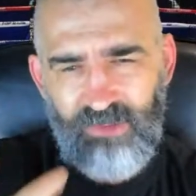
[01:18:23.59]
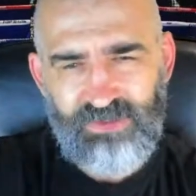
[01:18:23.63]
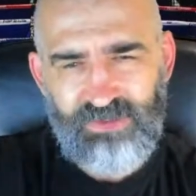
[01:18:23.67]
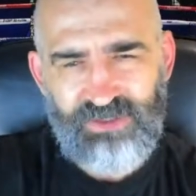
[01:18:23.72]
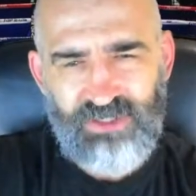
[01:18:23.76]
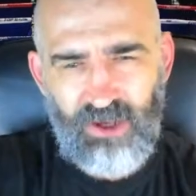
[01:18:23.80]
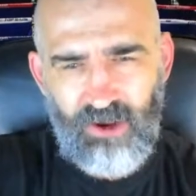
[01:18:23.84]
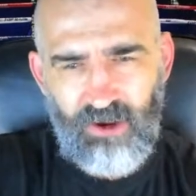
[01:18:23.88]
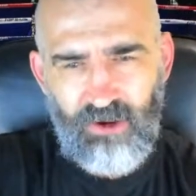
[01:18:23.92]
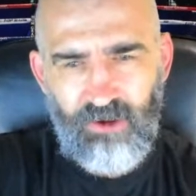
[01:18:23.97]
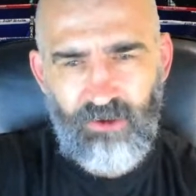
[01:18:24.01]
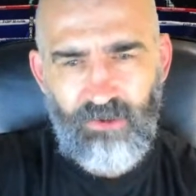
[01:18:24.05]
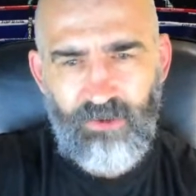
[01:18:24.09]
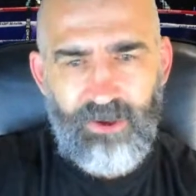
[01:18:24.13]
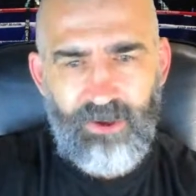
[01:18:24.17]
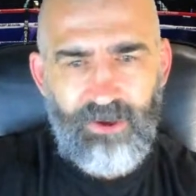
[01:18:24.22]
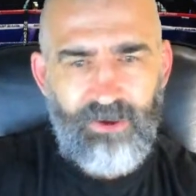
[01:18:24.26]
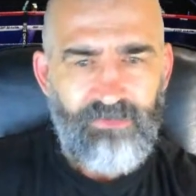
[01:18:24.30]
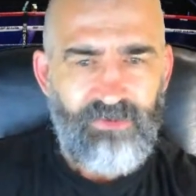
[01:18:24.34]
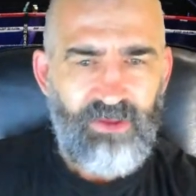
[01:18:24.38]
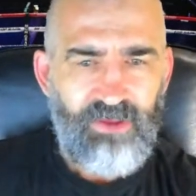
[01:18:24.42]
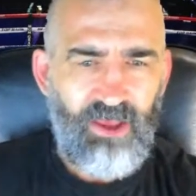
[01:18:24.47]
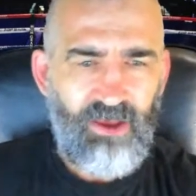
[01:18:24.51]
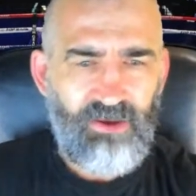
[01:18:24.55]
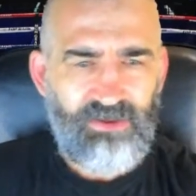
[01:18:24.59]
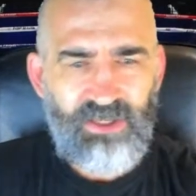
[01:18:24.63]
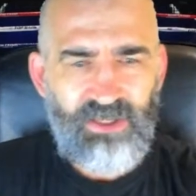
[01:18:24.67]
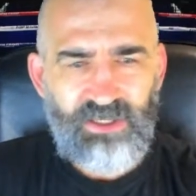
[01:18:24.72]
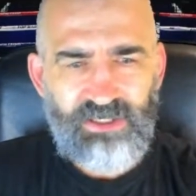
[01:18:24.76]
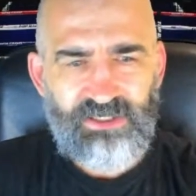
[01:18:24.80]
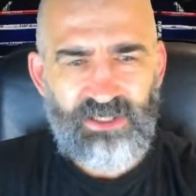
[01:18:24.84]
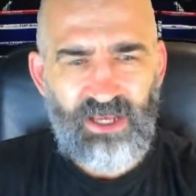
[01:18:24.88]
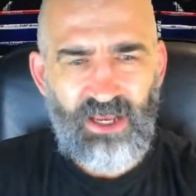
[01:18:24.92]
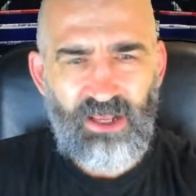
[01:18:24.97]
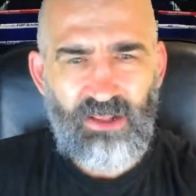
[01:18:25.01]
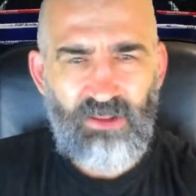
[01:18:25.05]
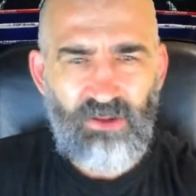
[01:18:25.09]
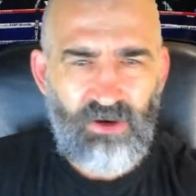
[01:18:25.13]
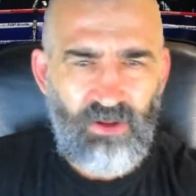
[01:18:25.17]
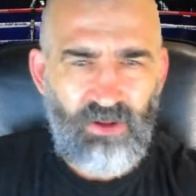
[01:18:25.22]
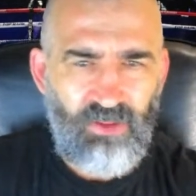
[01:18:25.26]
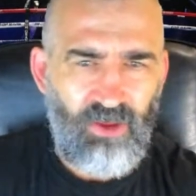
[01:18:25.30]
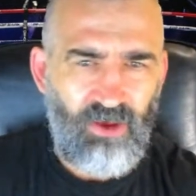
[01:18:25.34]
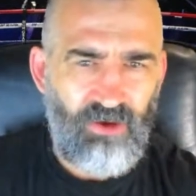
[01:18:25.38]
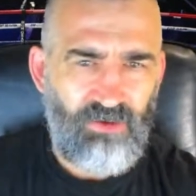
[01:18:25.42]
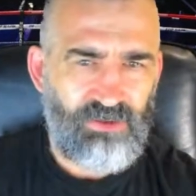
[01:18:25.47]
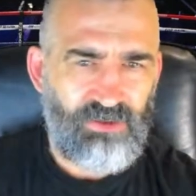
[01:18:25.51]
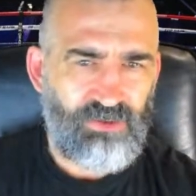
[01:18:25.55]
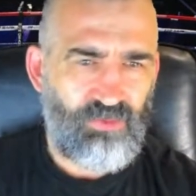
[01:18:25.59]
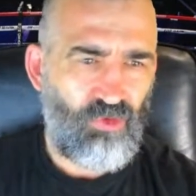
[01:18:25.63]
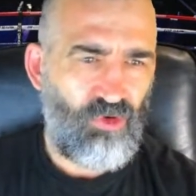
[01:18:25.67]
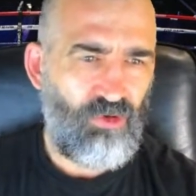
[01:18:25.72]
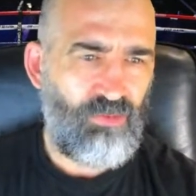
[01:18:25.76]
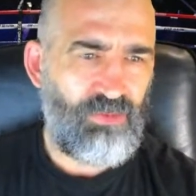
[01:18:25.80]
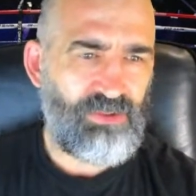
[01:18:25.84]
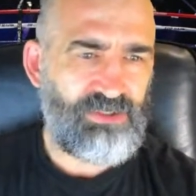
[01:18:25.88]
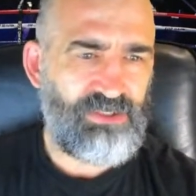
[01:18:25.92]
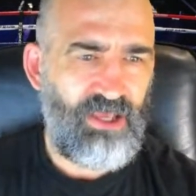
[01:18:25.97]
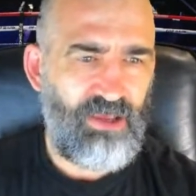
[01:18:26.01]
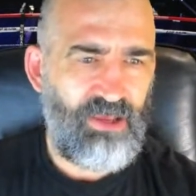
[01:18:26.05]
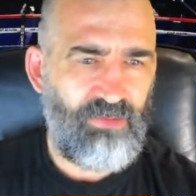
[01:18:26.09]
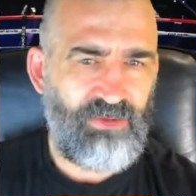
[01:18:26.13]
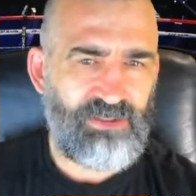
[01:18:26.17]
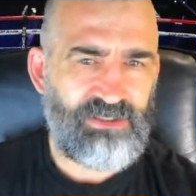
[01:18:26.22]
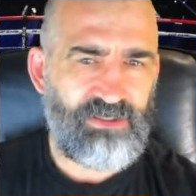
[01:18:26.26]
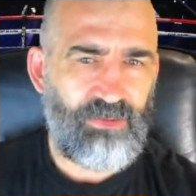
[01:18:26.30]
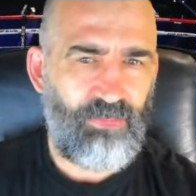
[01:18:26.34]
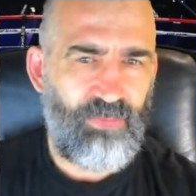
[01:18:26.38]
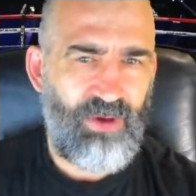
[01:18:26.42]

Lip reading: So yeah, I did see a lot of those rumours there, Mr.